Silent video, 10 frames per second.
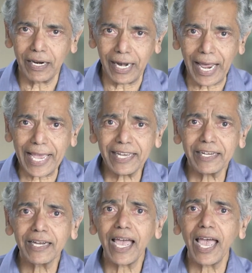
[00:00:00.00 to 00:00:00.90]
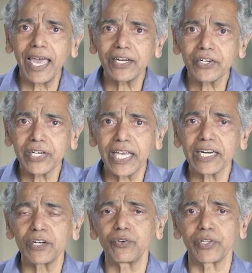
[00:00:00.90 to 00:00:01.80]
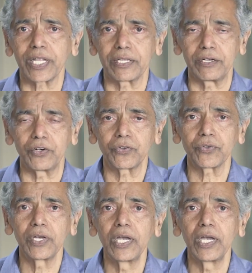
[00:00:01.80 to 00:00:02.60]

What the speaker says: like and share it with others.